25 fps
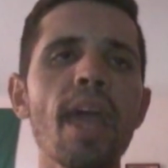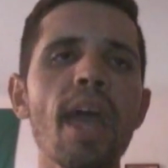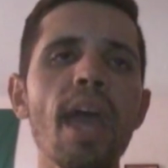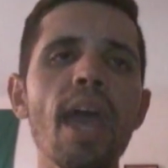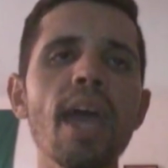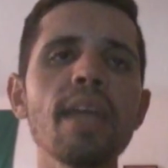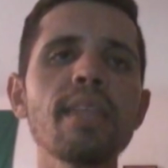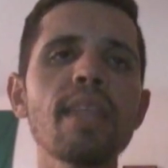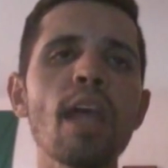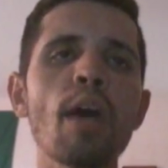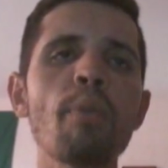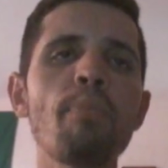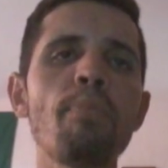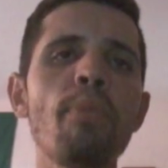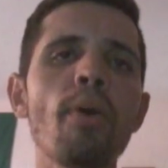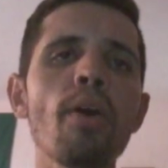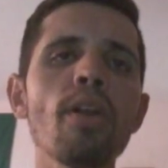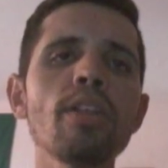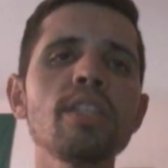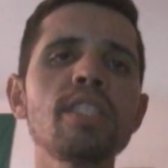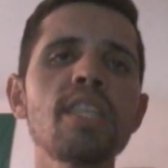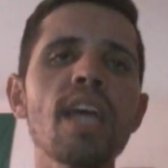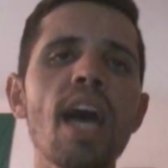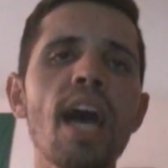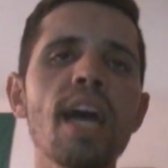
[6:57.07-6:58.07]
and
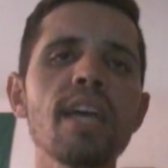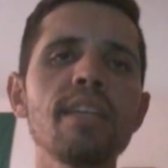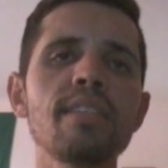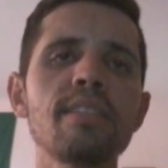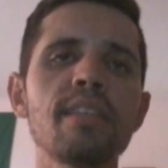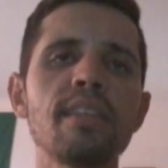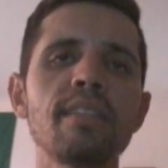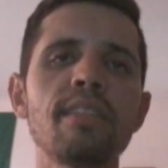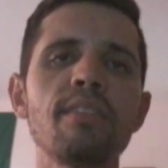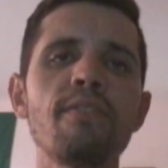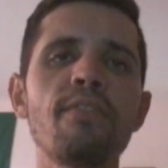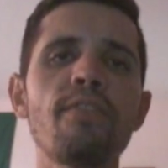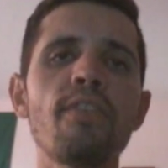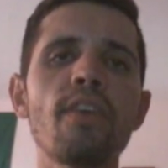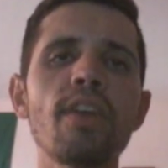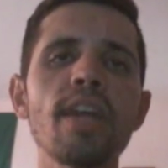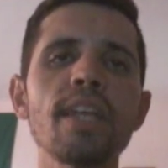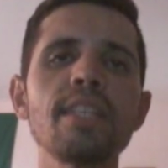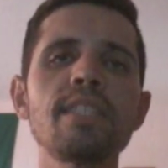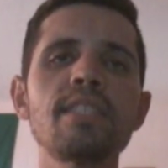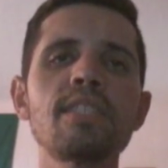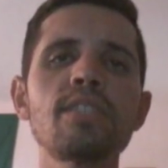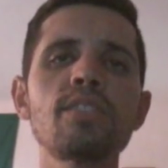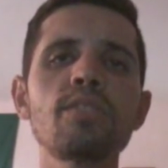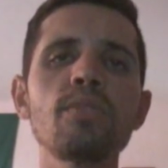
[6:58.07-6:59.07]
apologized for
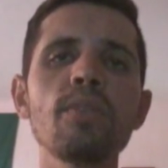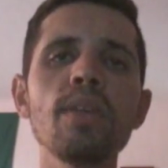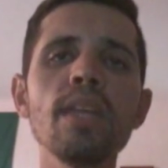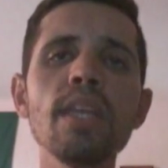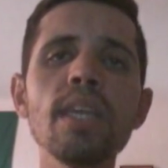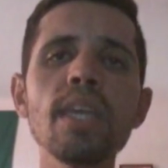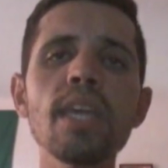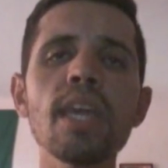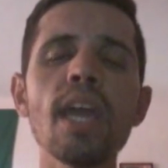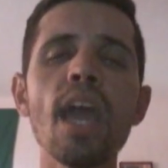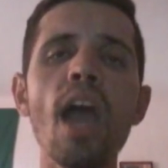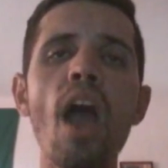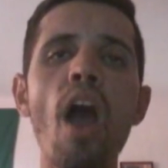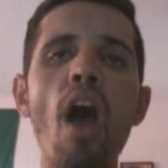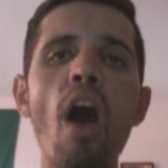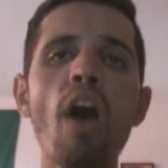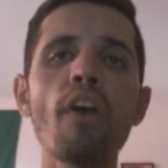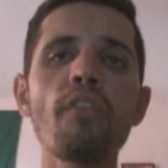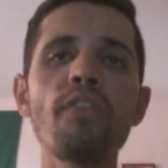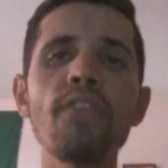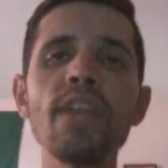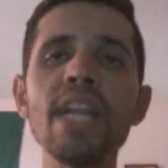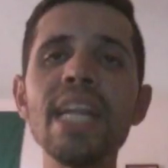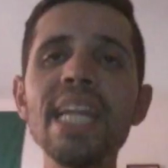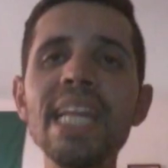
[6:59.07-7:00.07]
a string
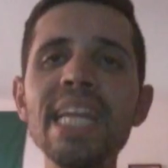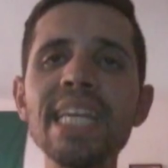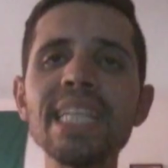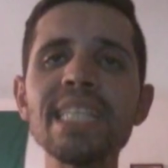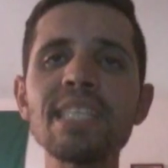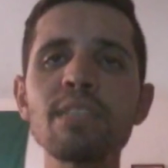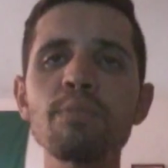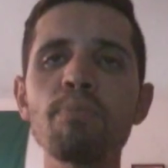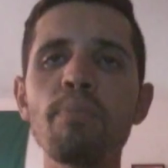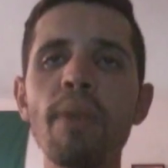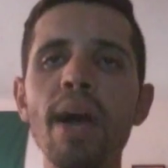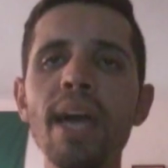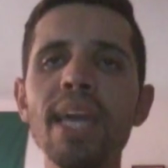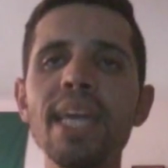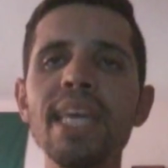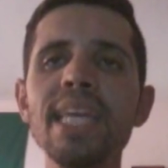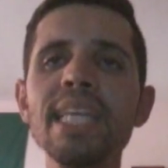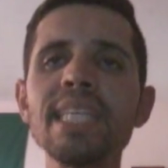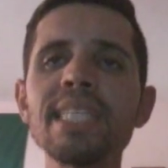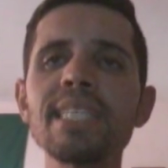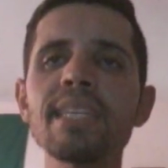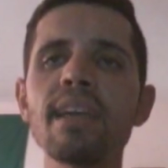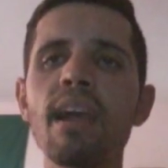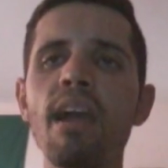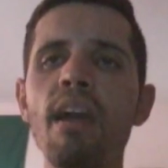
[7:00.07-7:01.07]
of leaks by
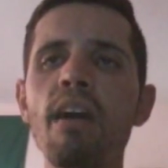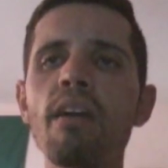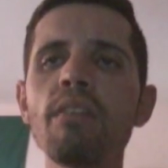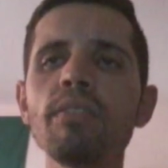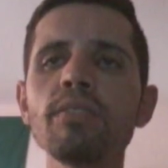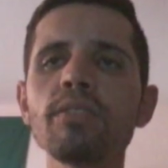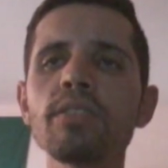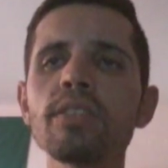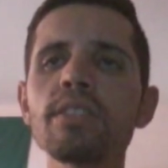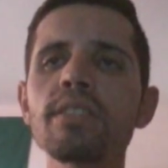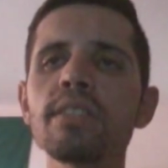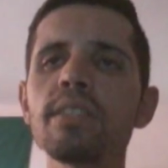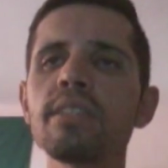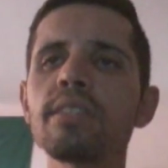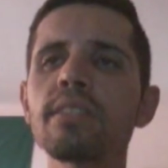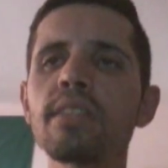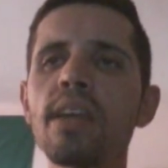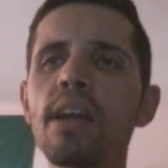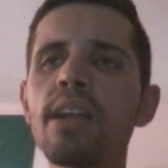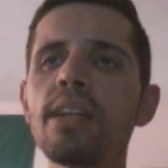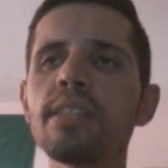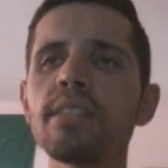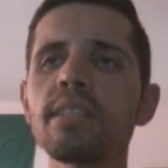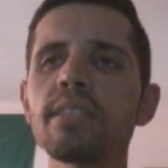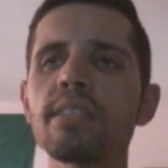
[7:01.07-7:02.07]
his country's
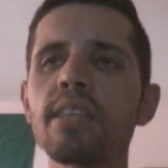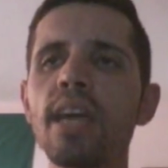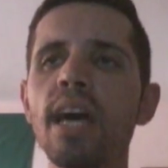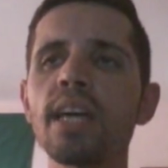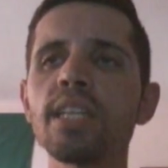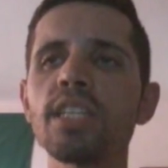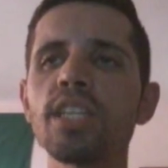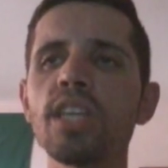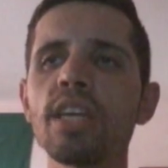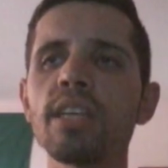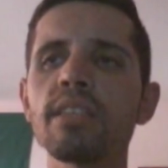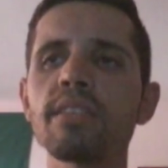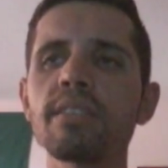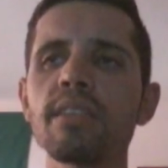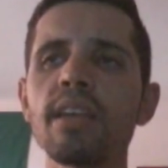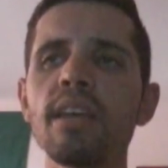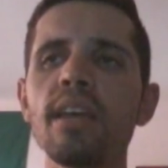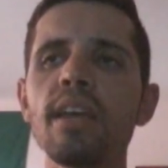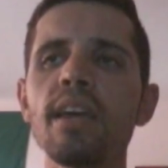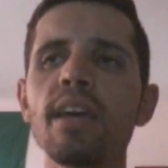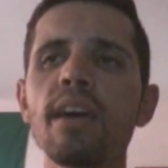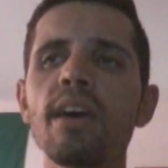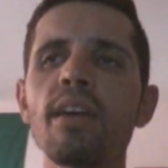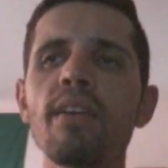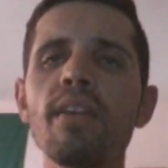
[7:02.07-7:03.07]
intelligence agency
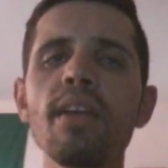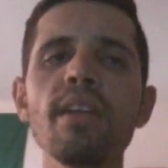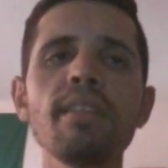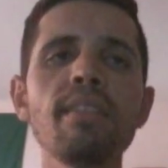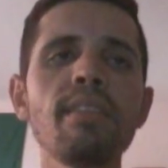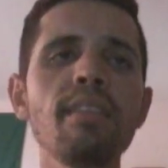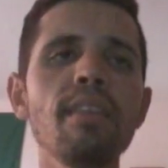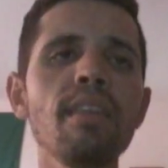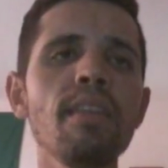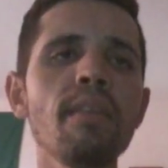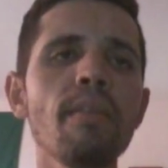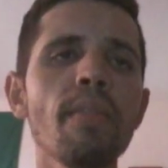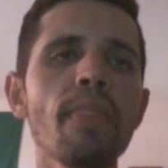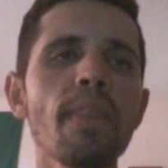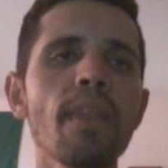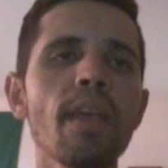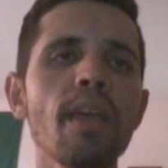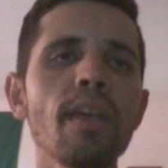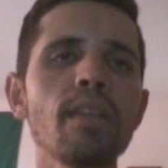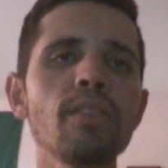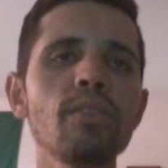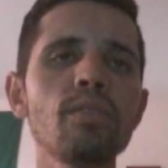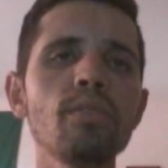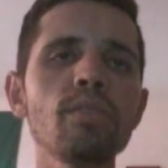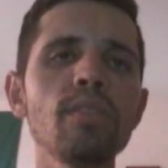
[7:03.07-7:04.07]
relating
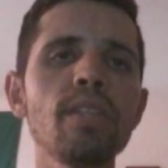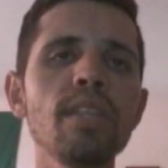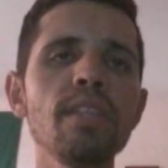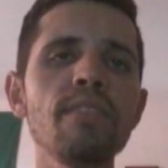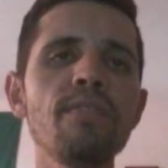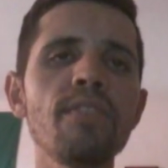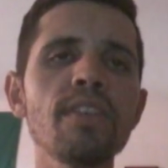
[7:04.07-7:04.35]
to the